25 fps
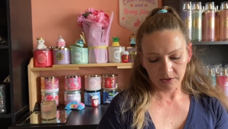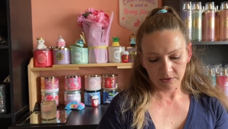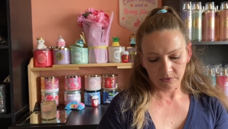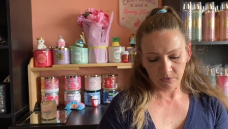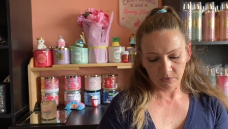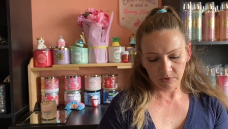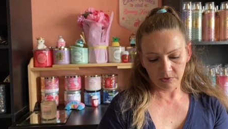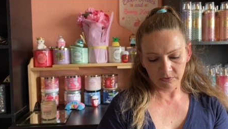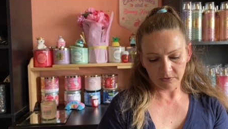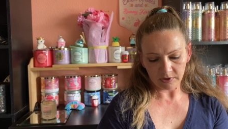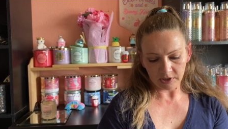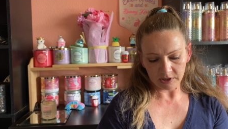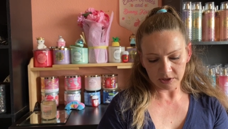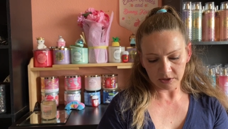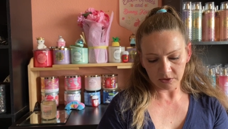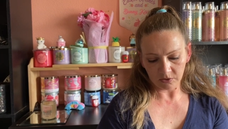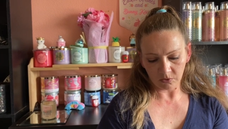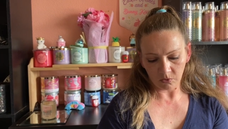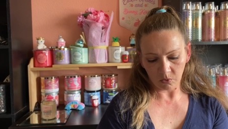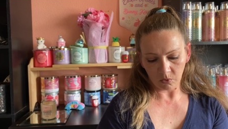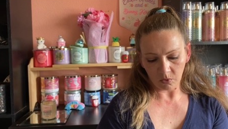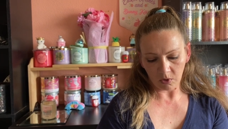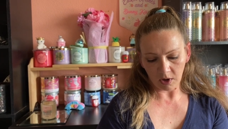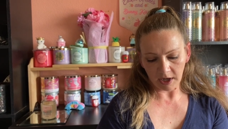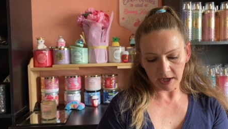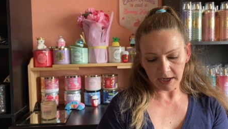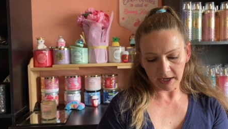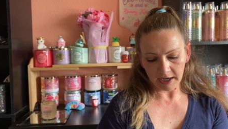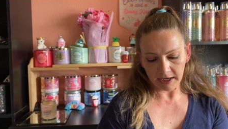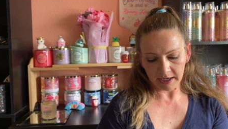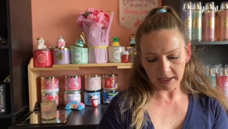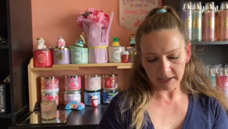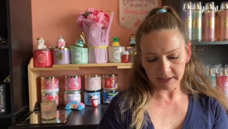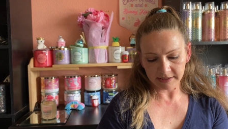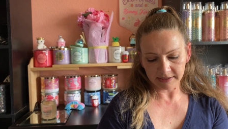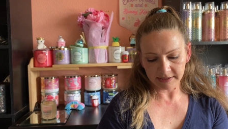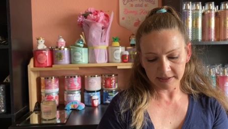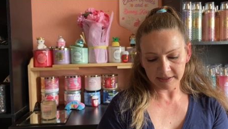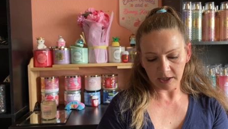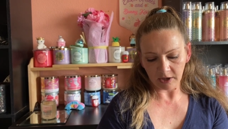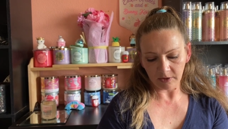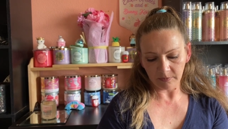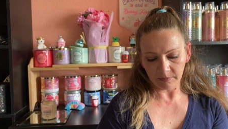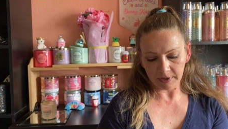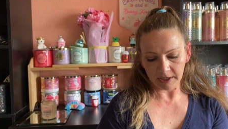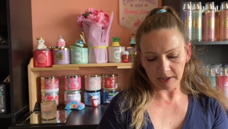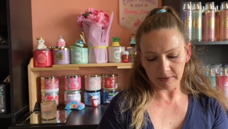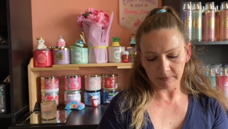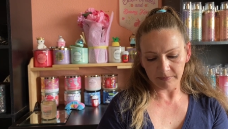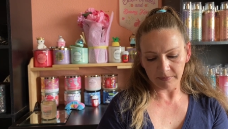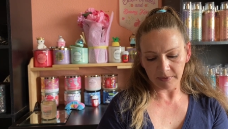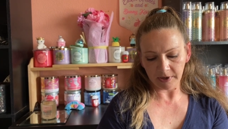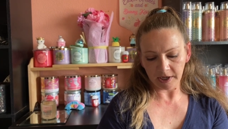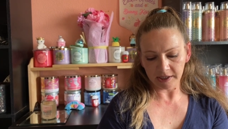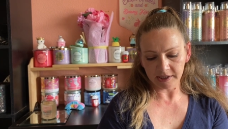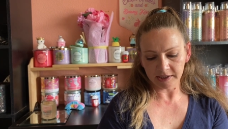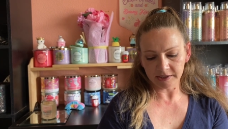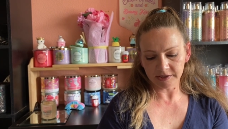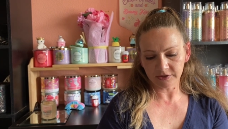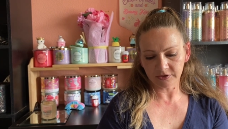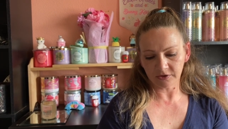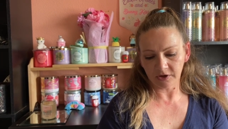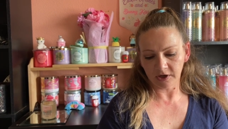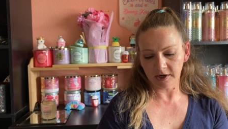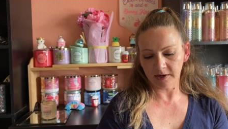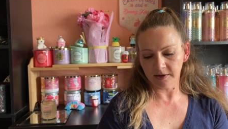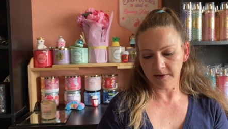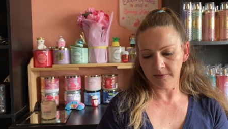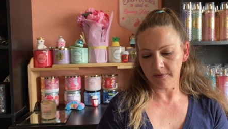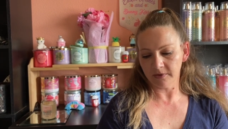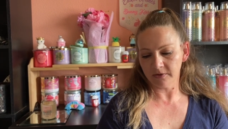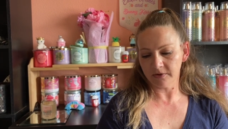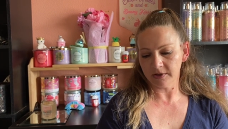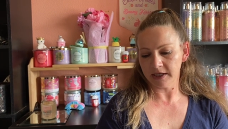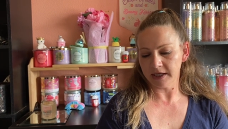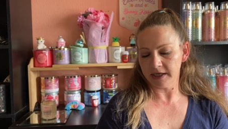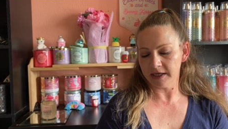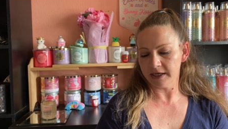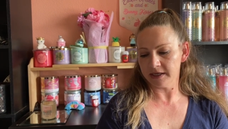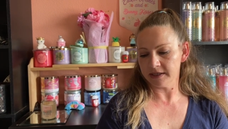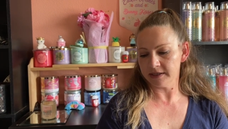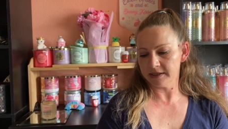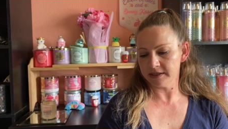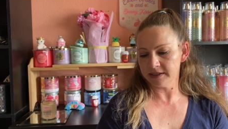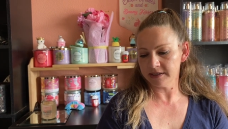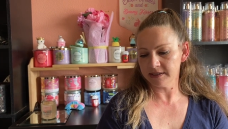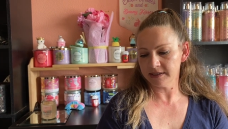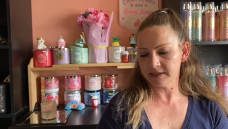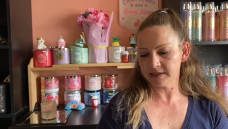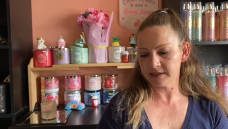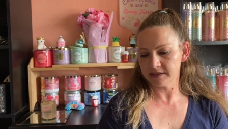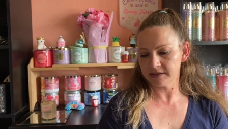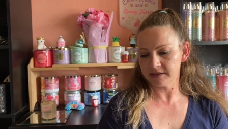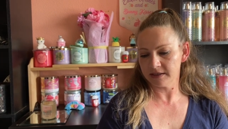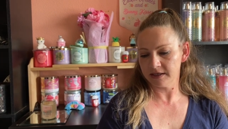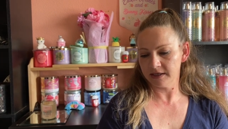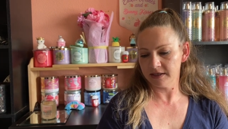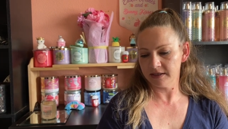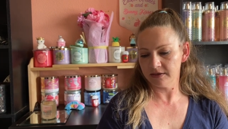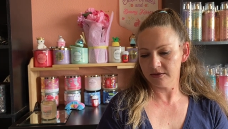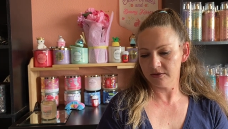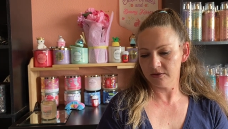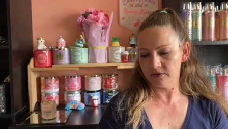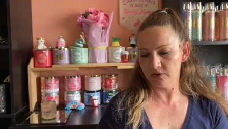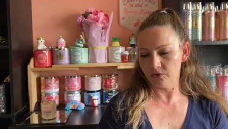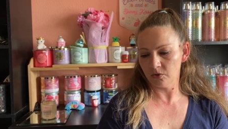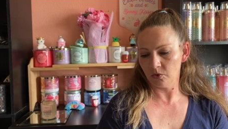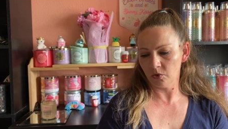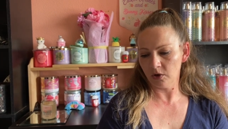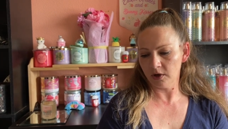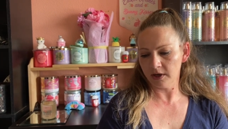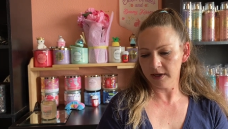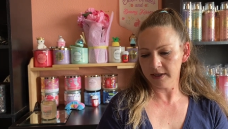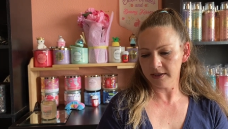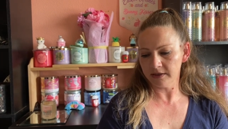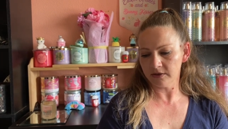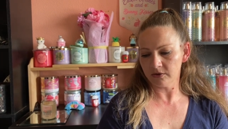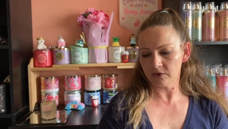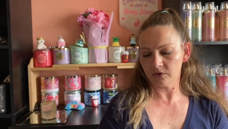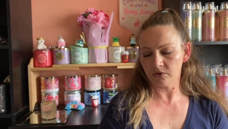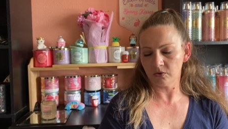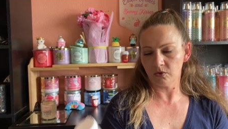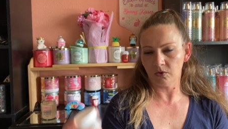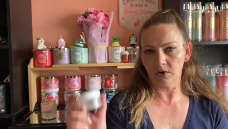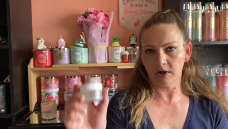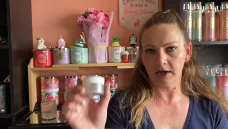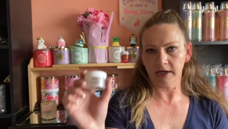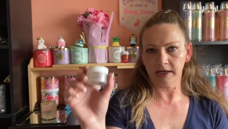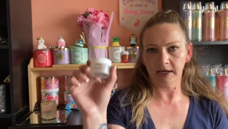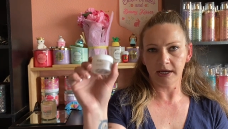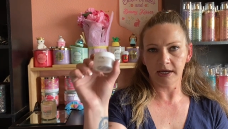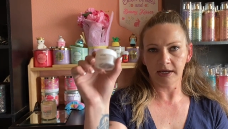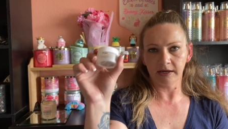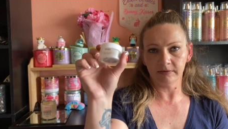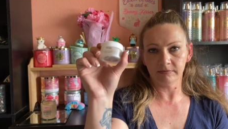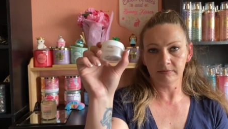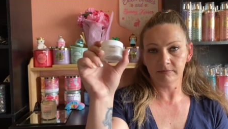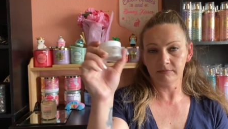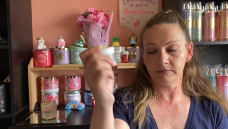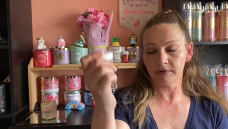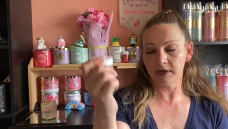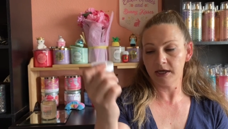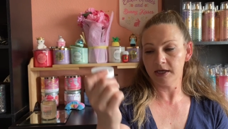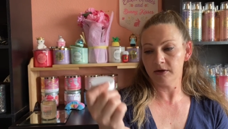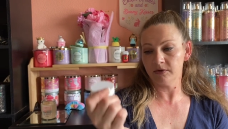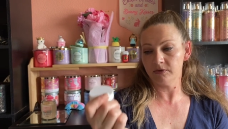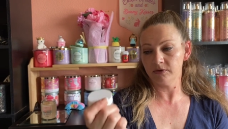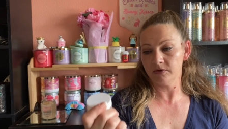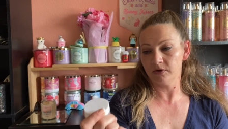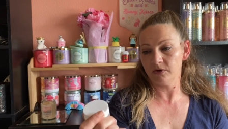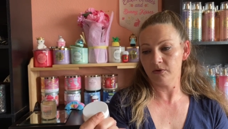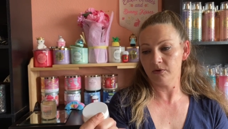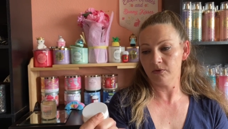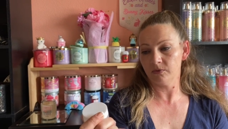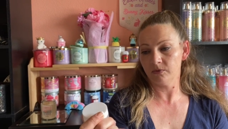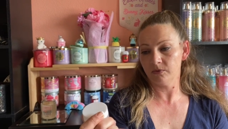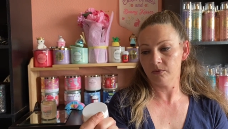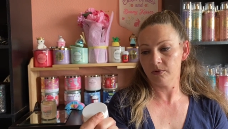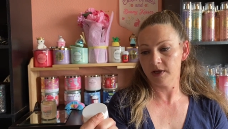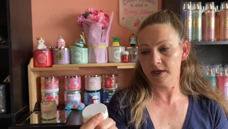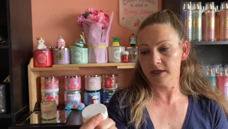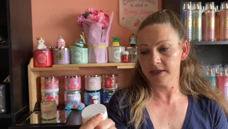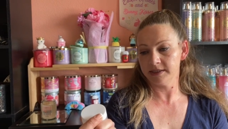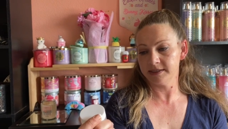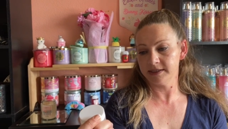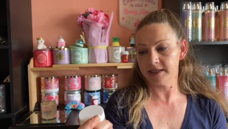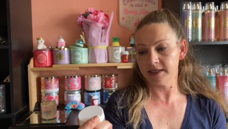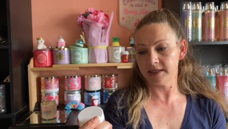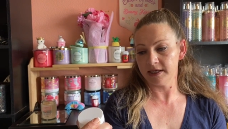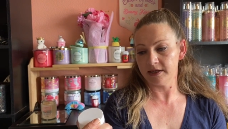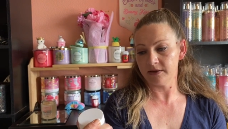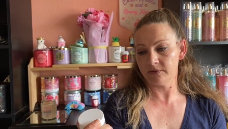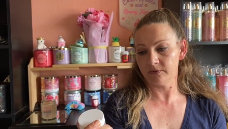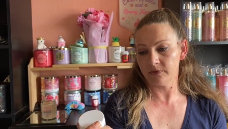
We've got the Kwai Scalp and Body Scrub. Okay, this Oi or Kwai? I don't know how to say that